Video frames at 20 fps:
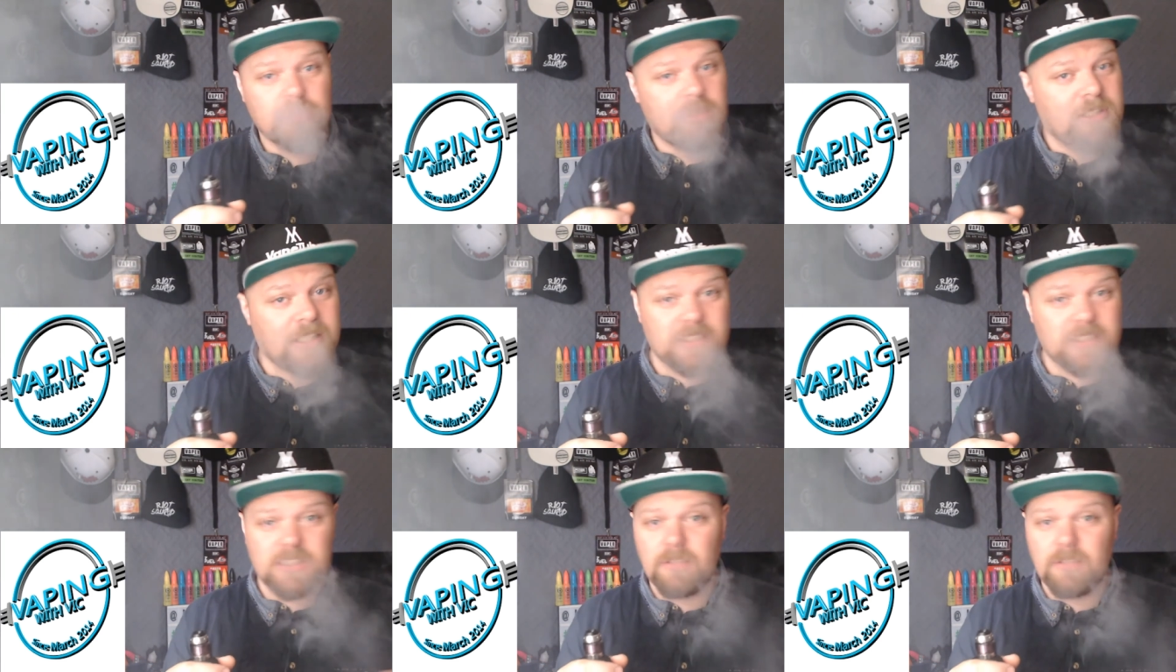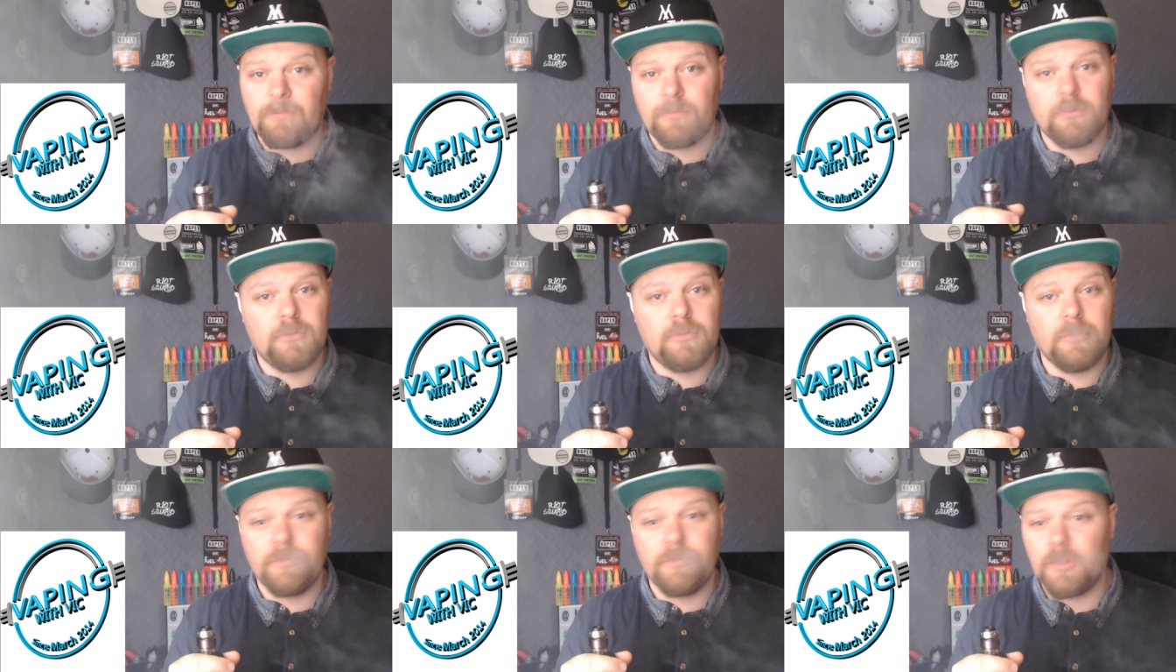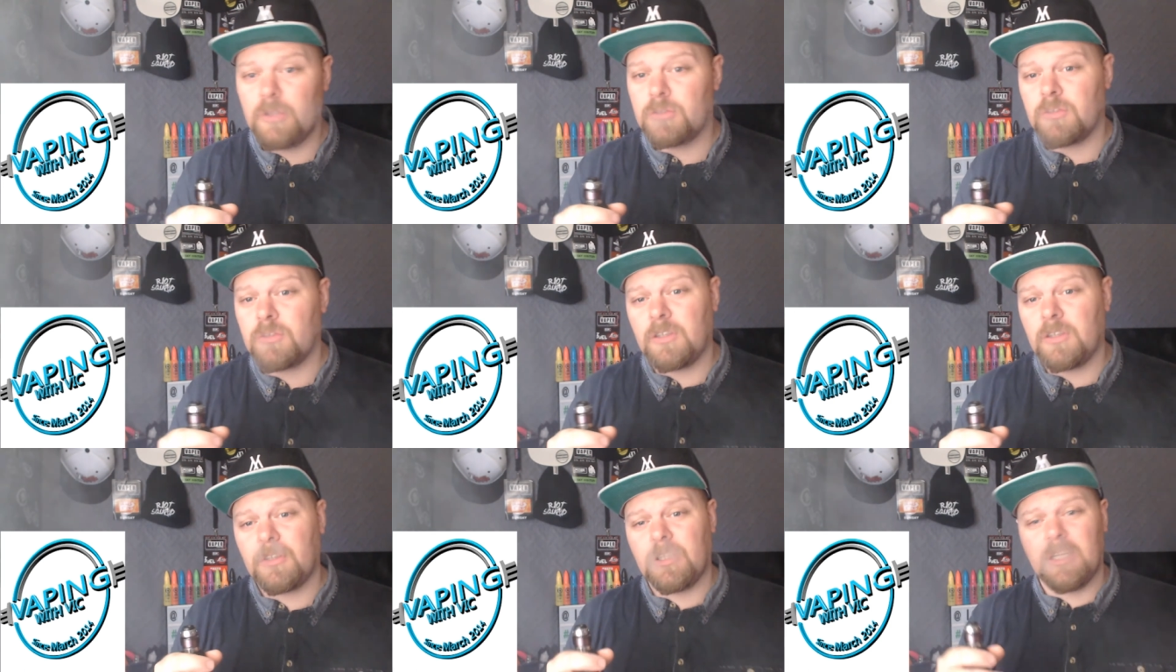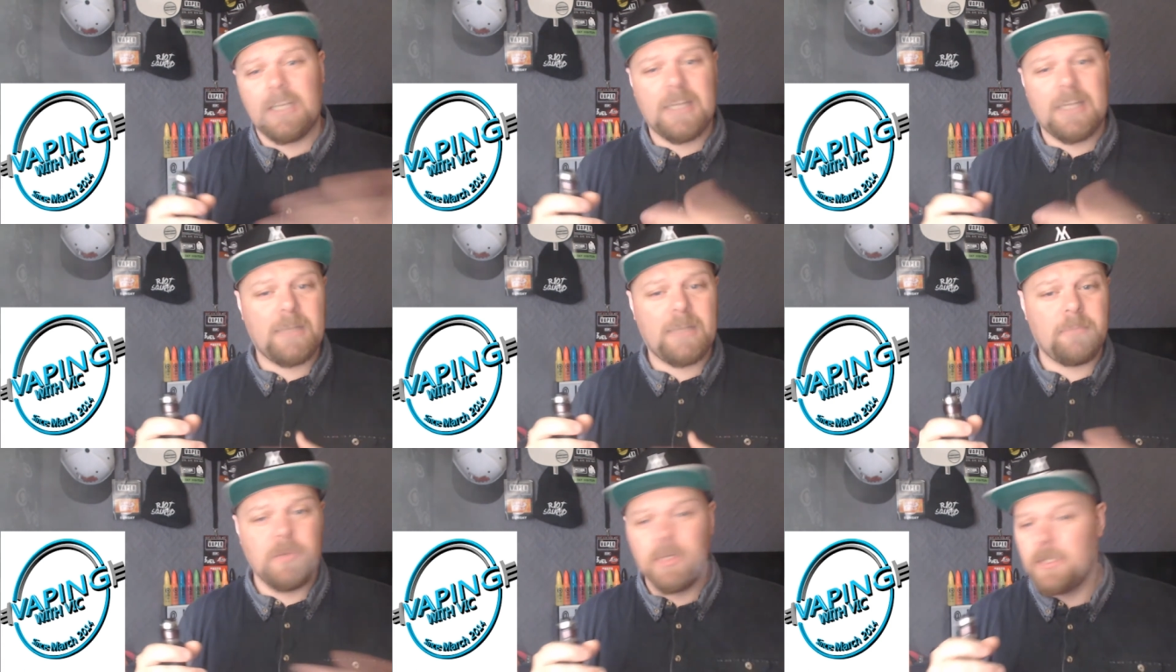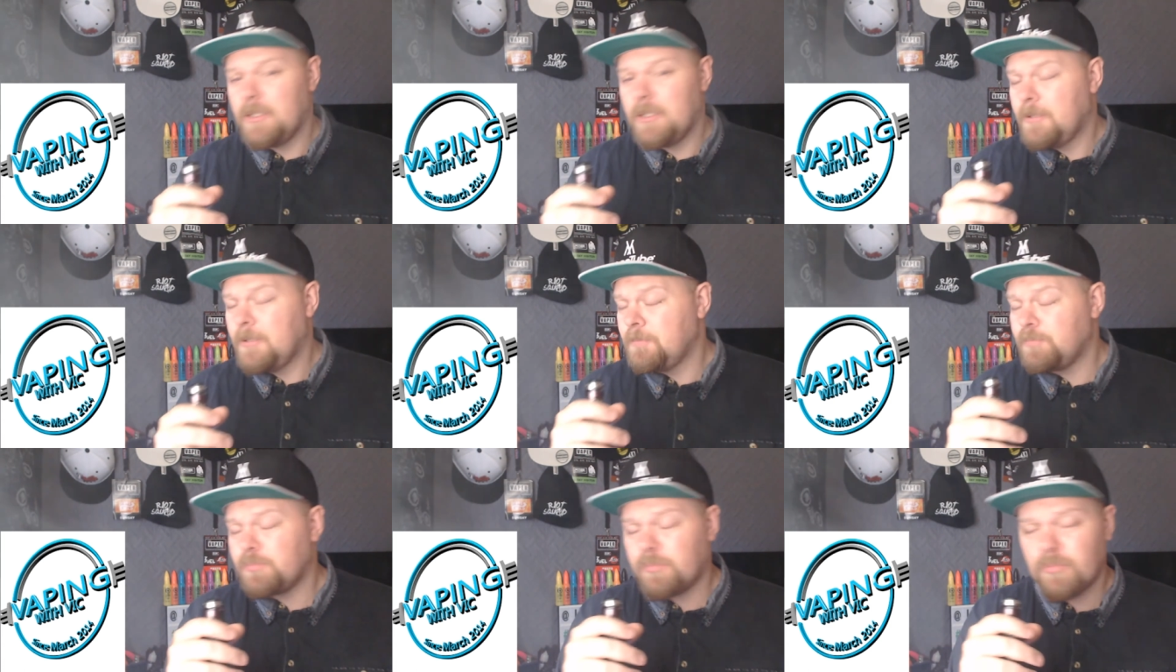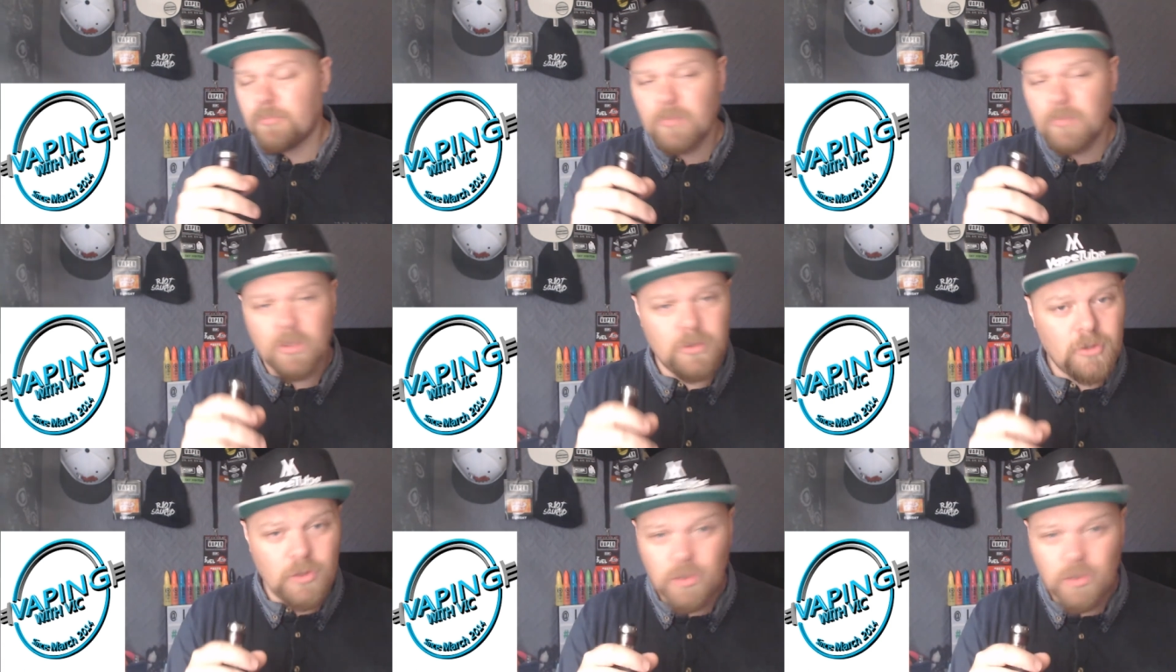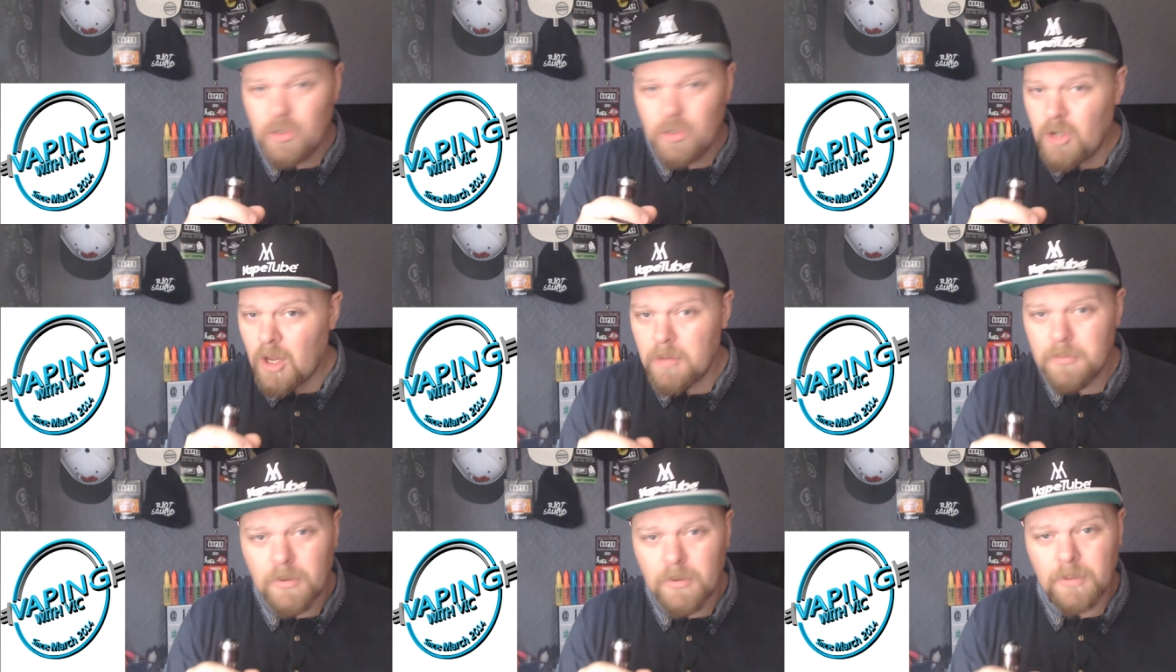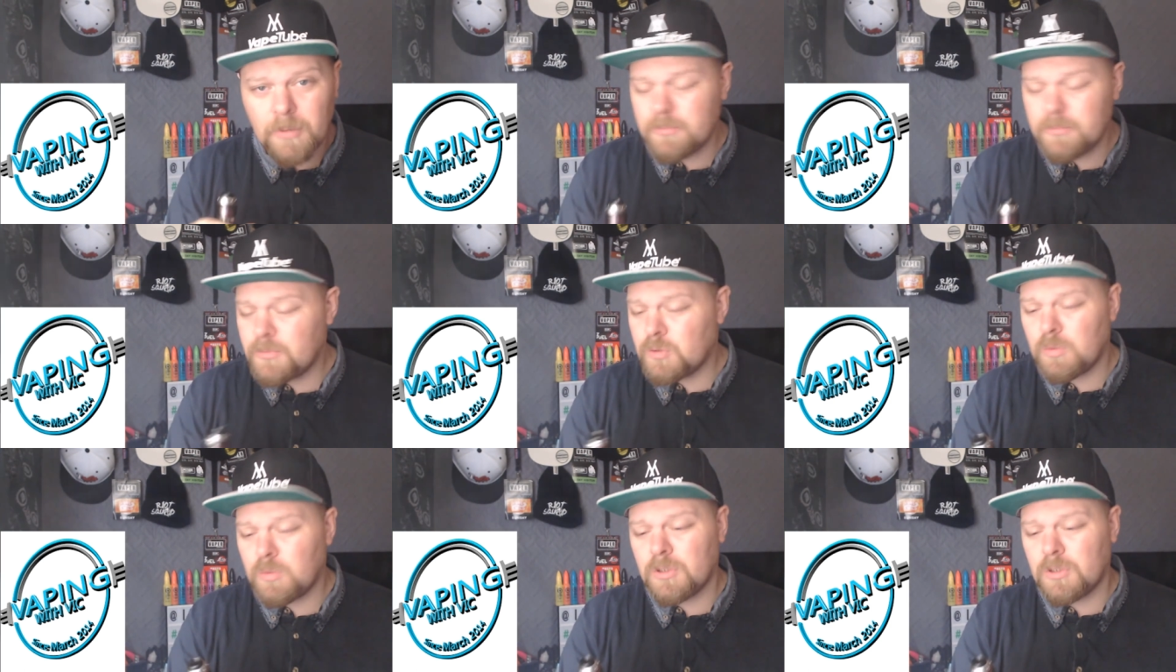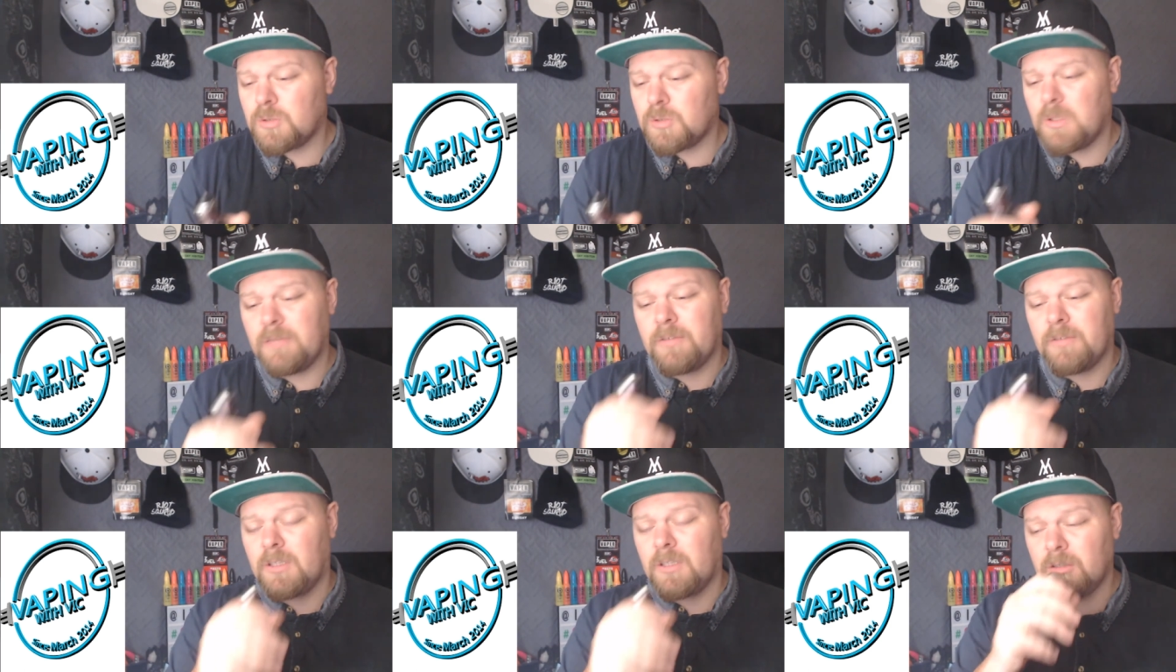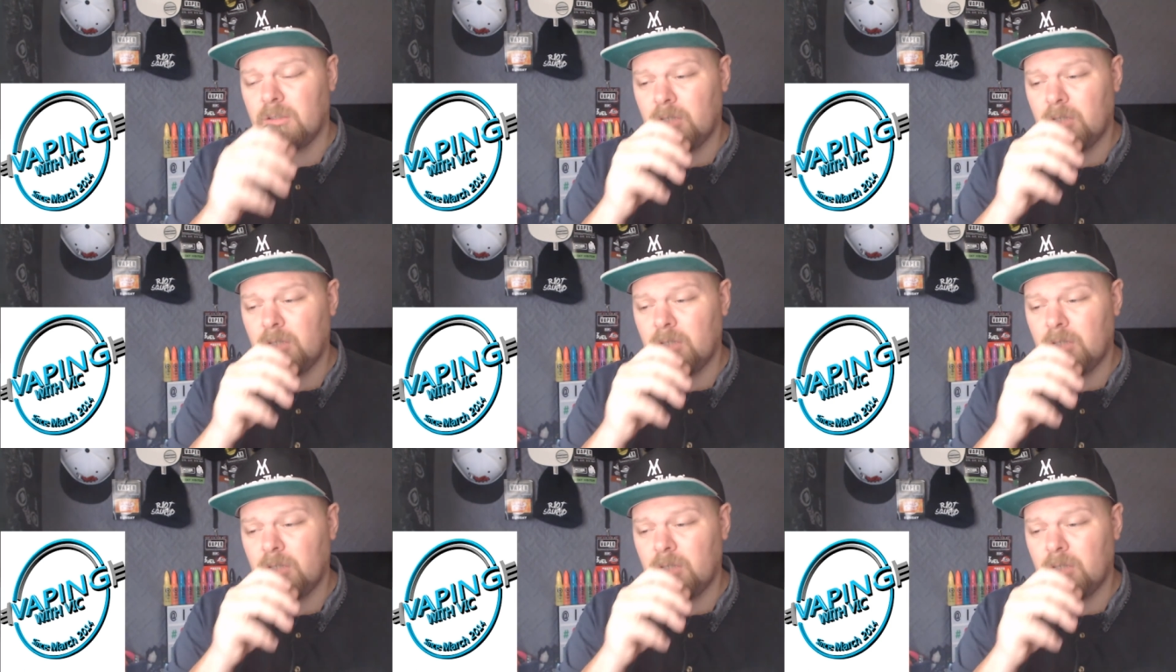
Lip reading: testing it for reviews or anything like that. No problems whatsoever.